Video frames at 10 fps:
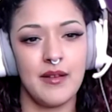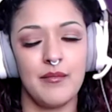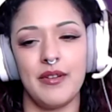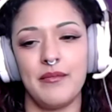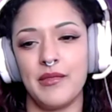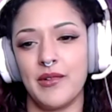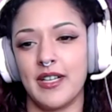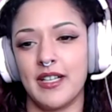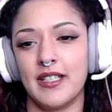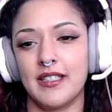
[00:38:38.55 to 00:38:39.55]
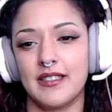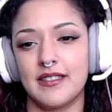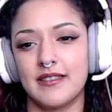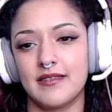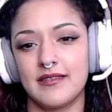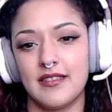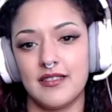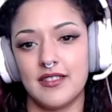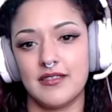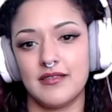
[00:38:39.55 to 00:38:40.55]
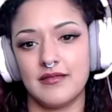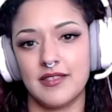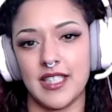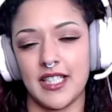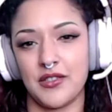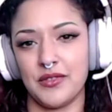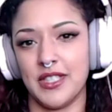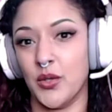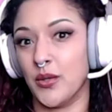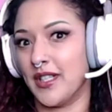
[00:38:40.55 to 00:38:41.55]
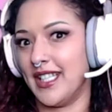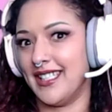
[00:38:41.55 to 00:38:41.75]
but more sexually gory.